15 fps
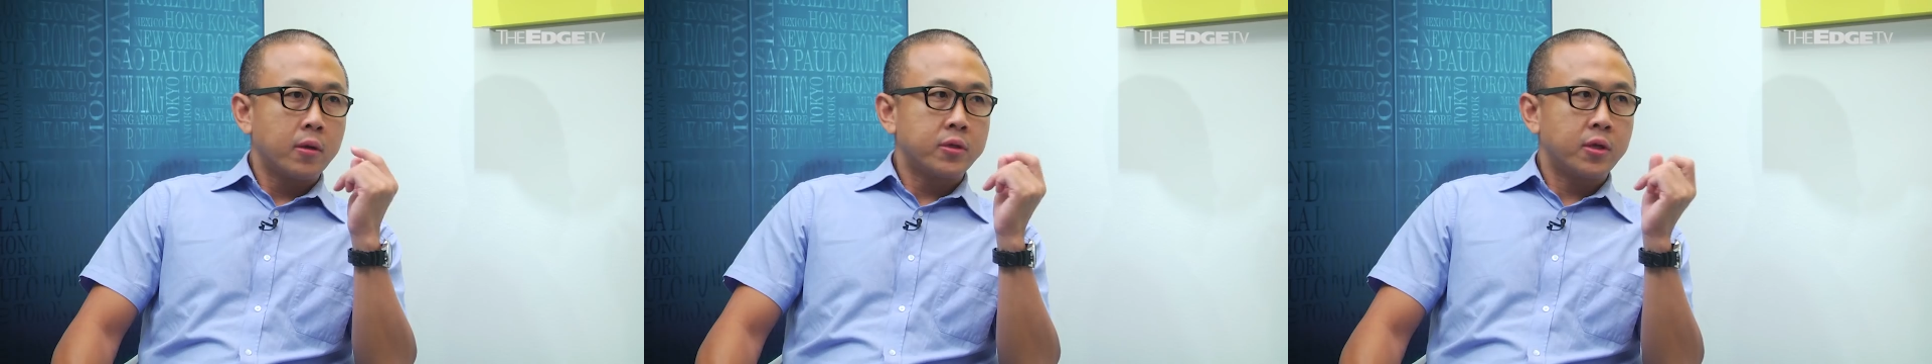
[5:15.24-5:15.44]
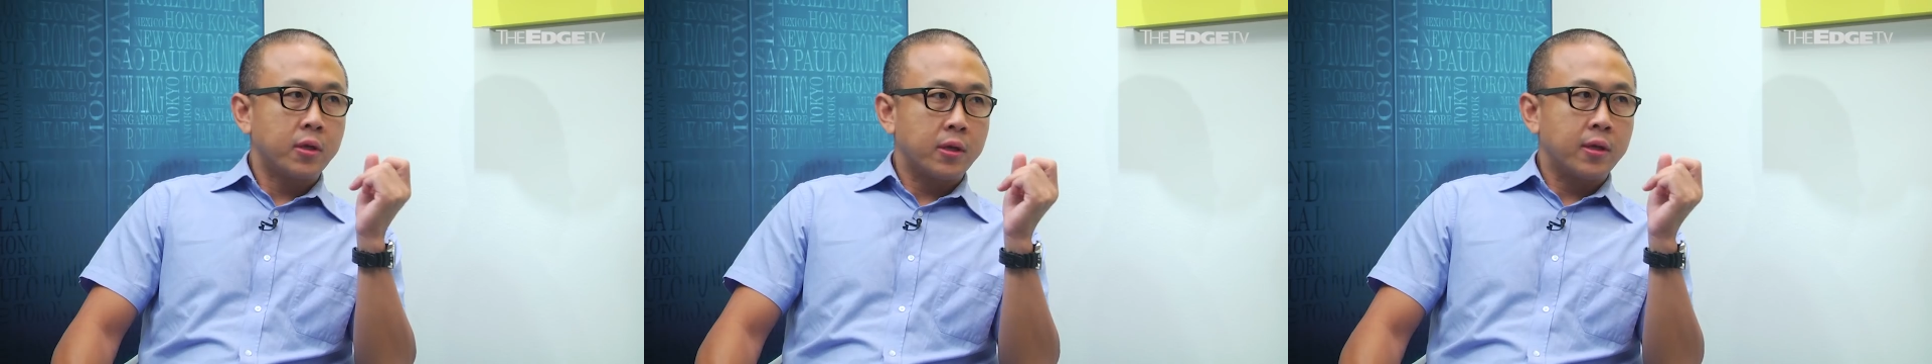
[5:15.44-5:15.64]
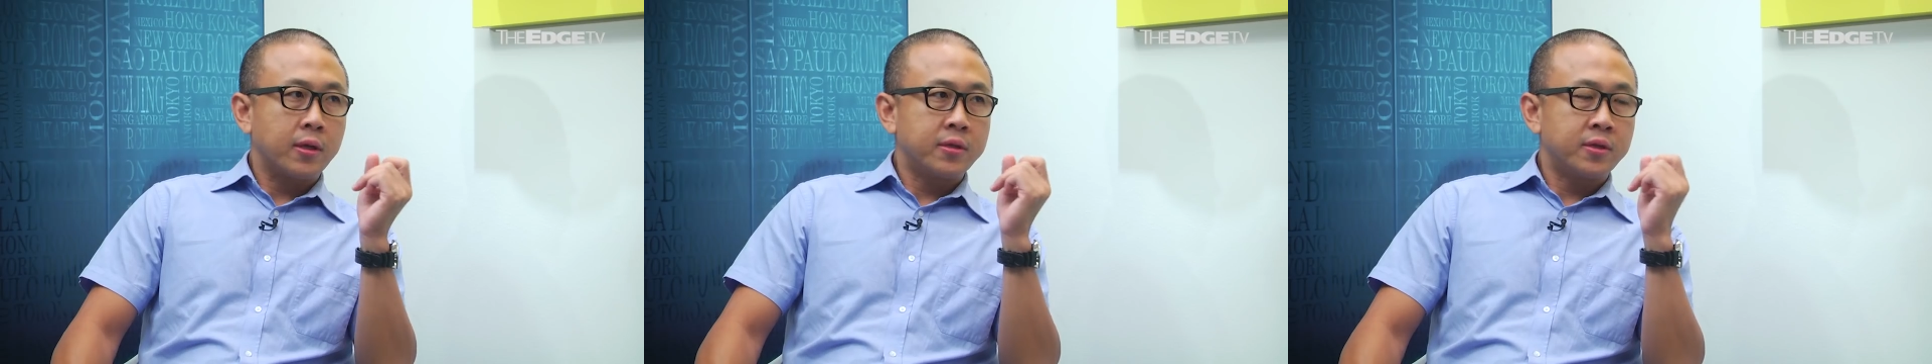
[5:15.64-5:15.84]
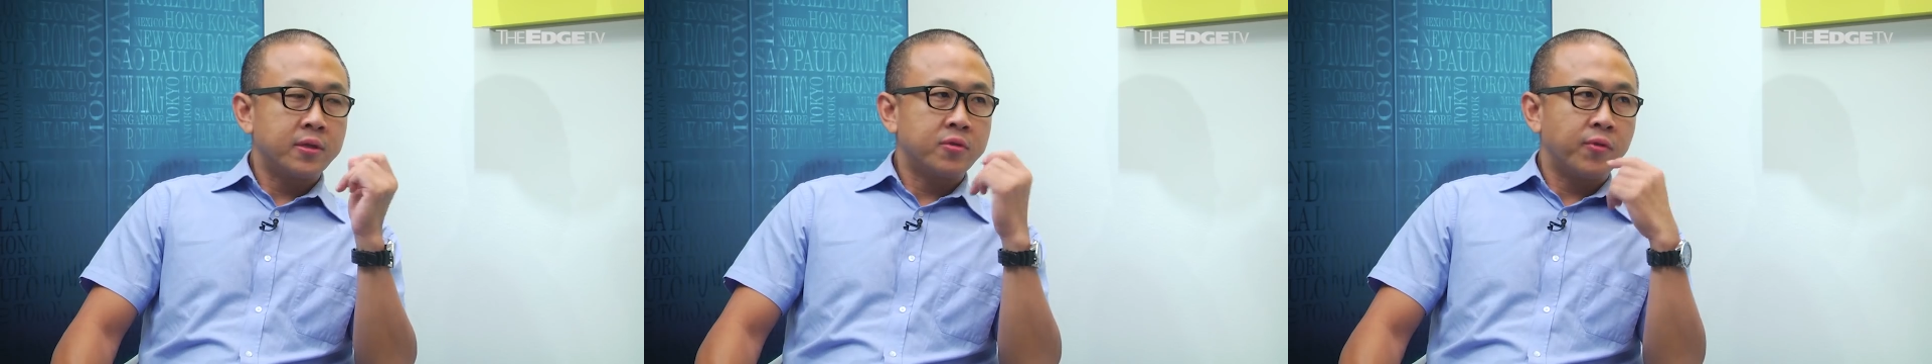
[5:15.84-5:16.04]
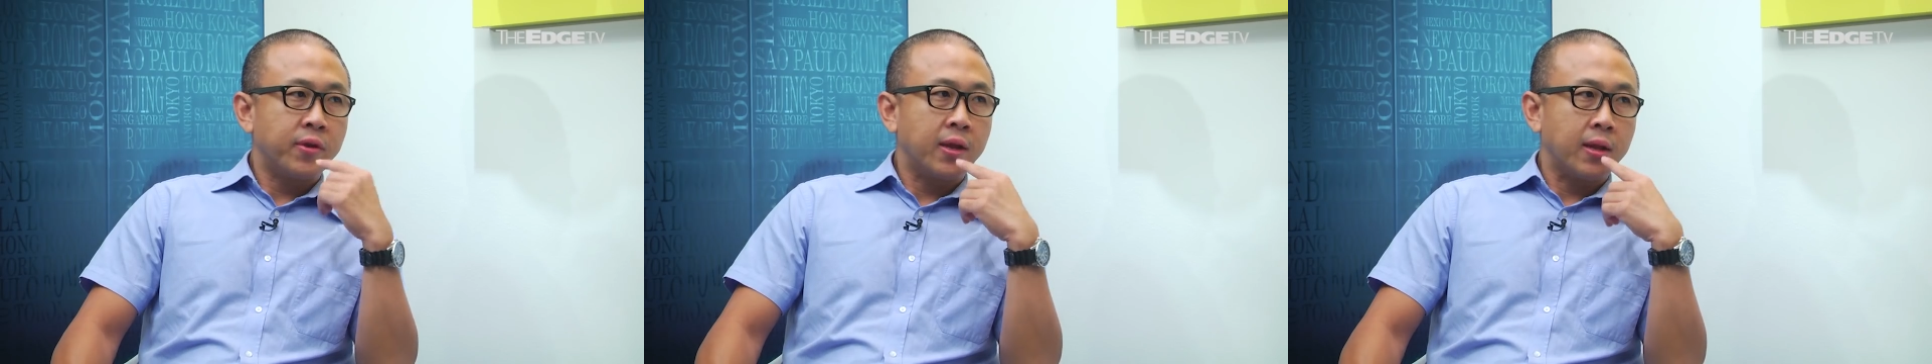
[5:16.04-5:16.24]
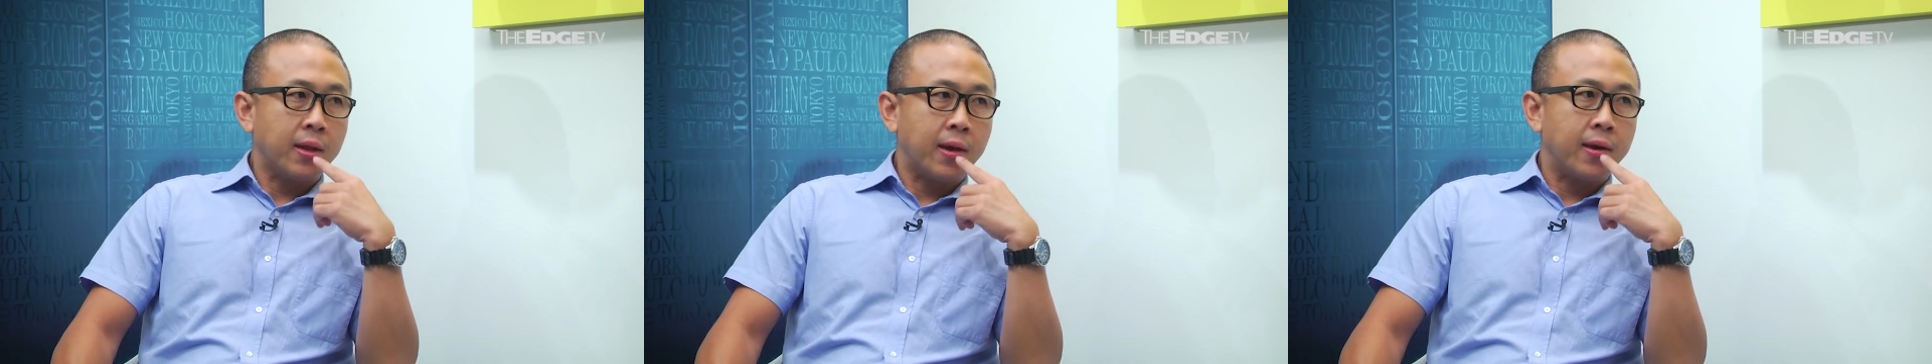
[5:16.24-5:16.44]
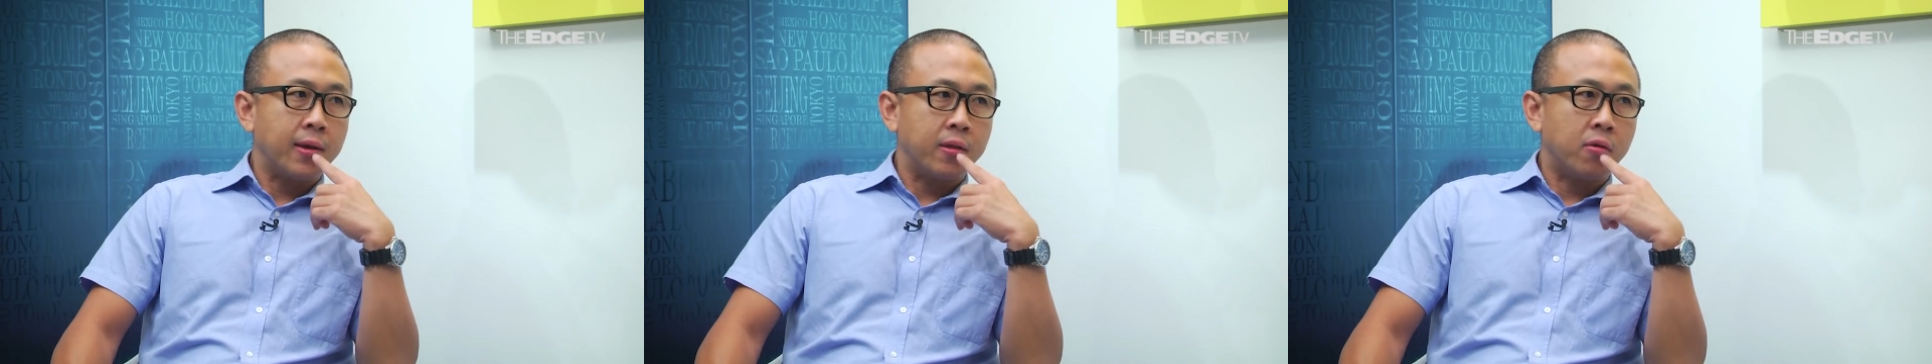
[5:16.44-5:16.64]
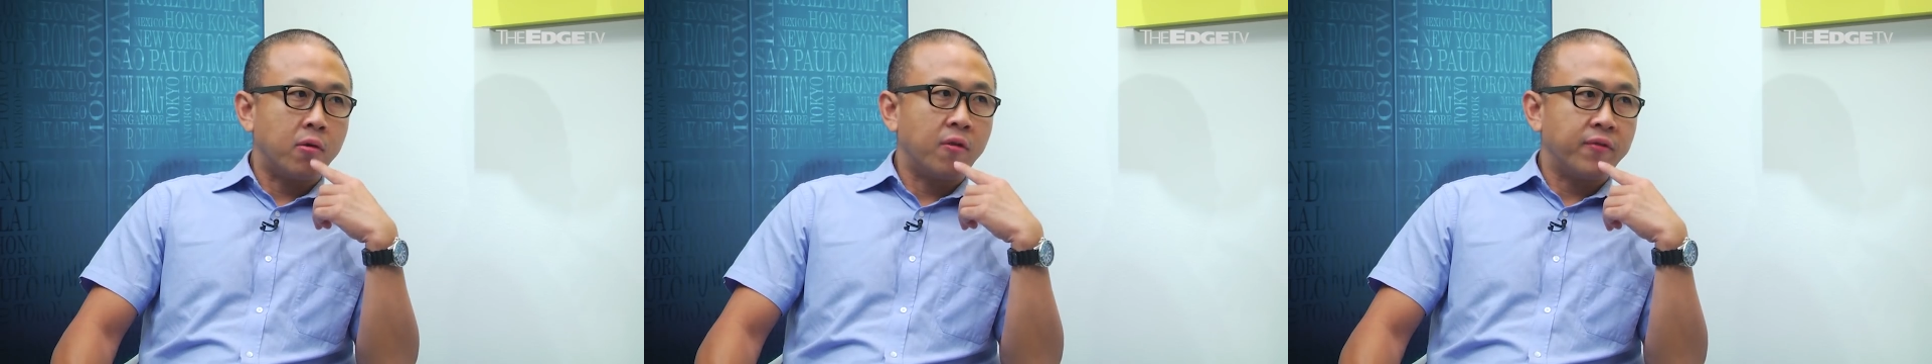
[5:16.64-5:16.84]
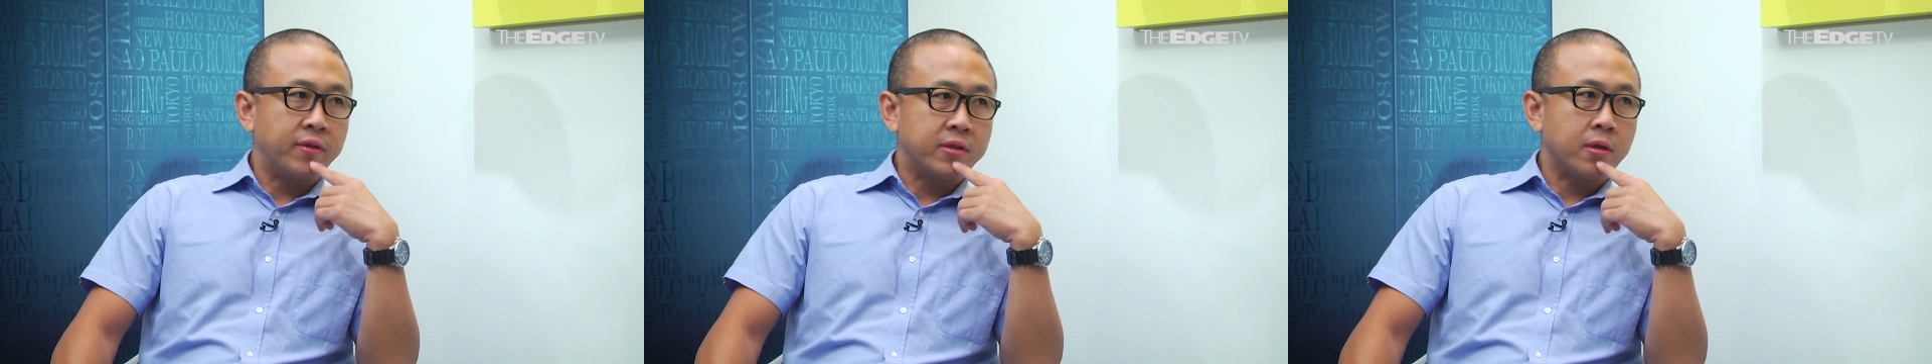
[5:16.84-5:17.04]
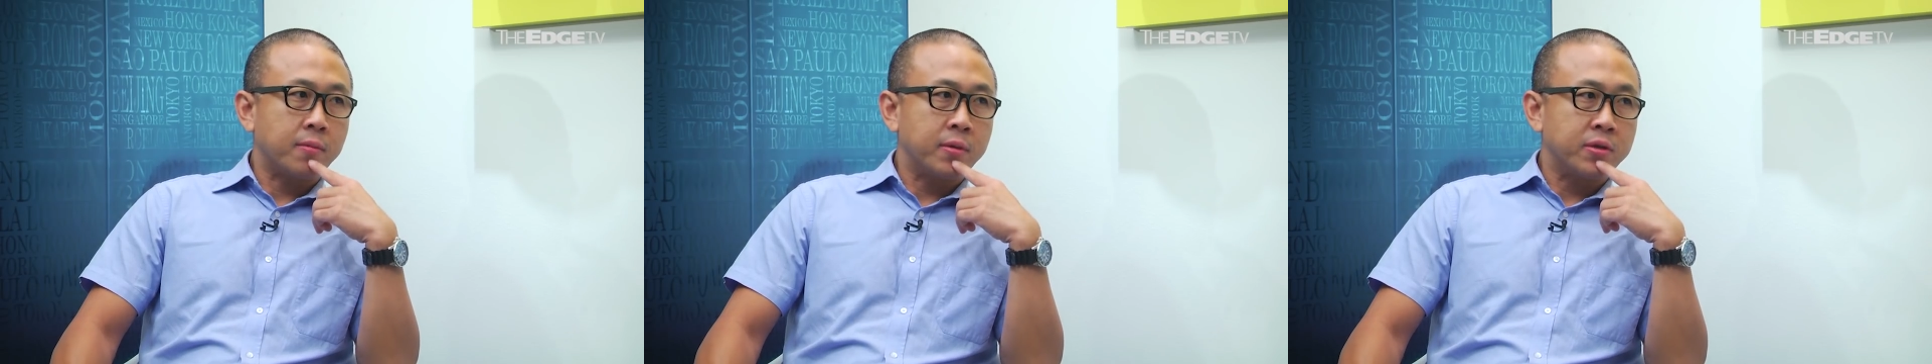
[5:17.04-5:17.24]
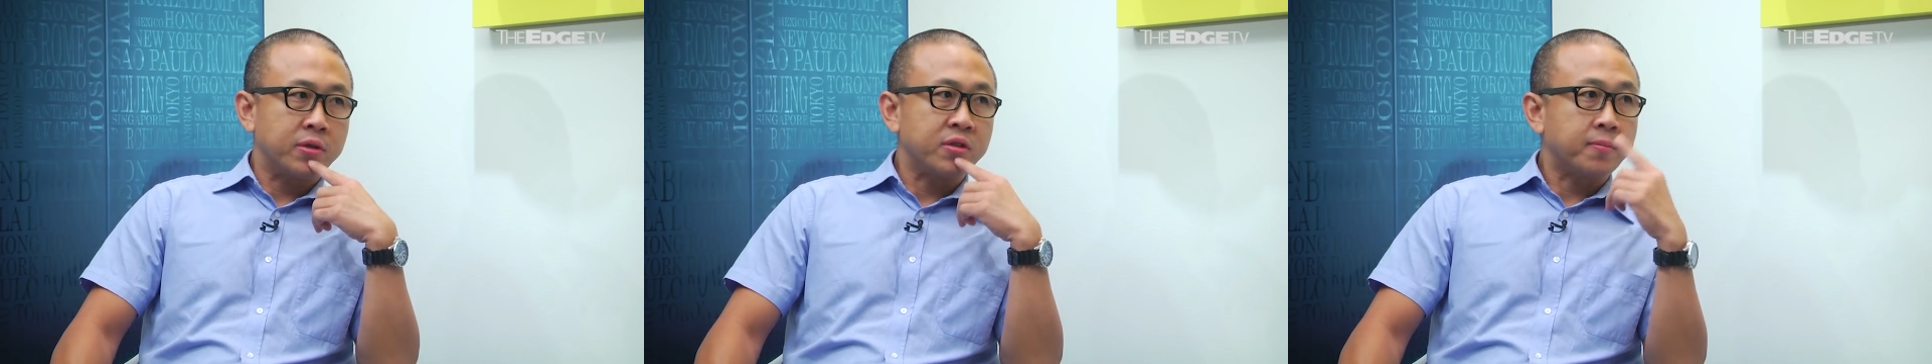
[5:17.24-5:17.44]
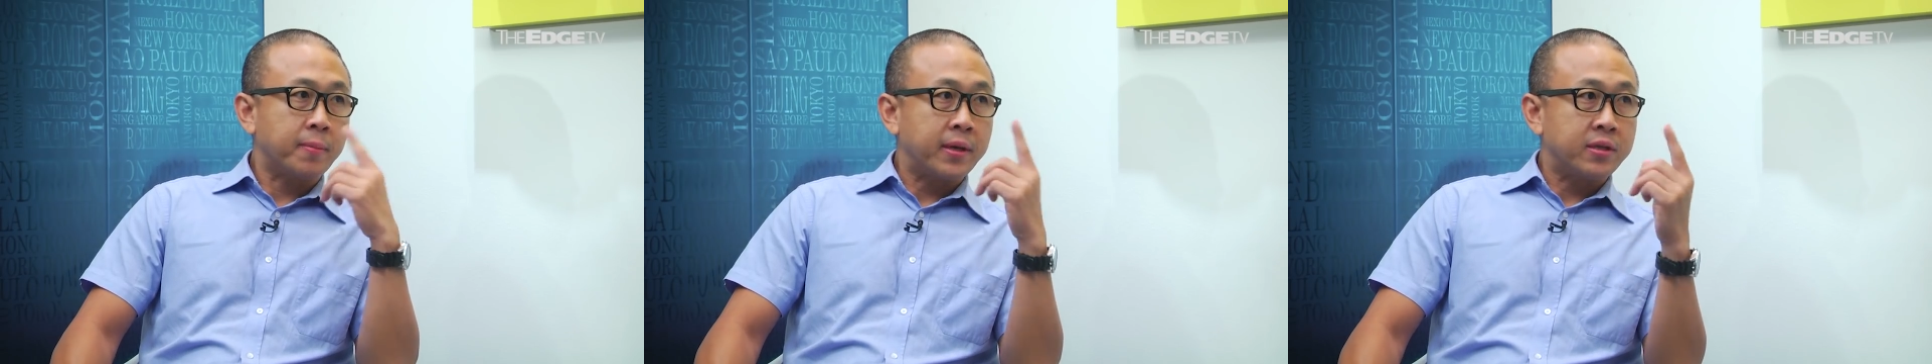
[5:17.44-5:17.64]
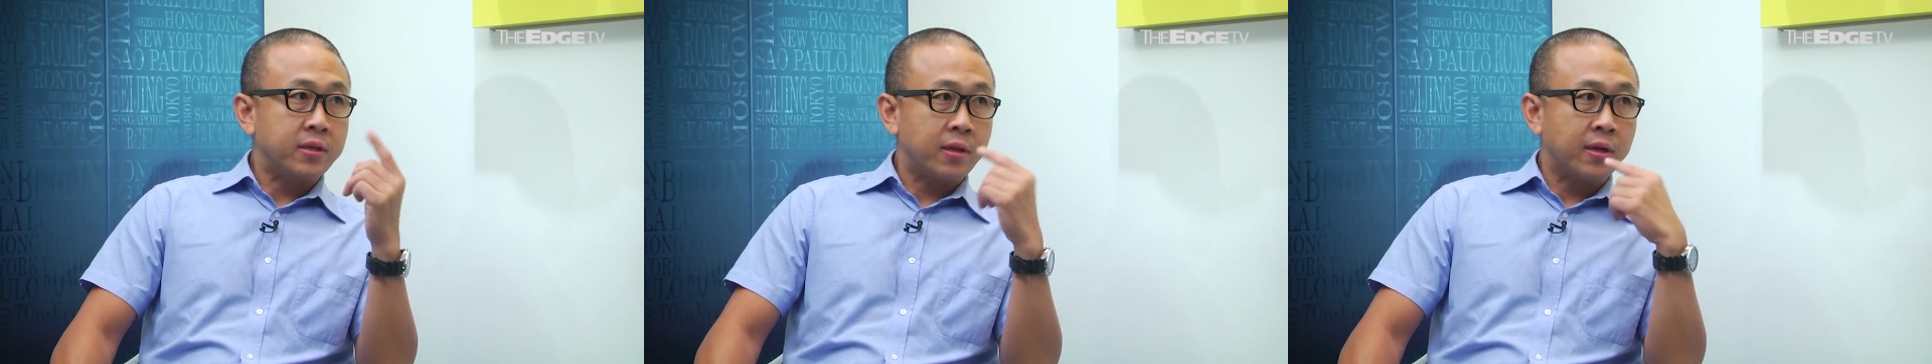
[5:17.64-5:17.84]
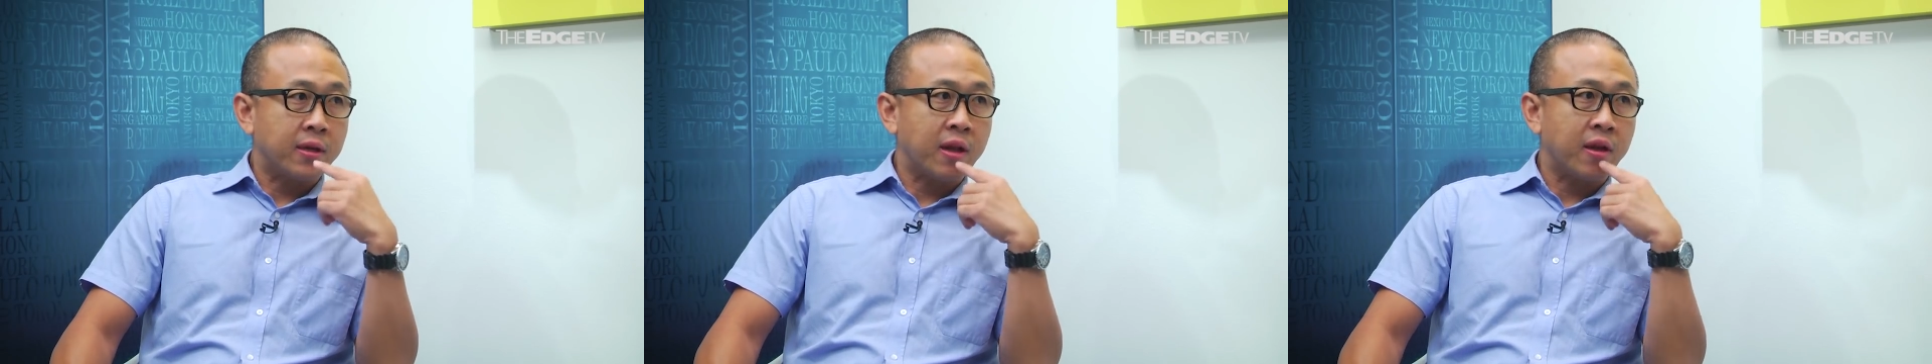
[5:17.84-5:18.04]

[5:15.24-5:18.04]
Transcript: So the concerns really lie in office commercial space in the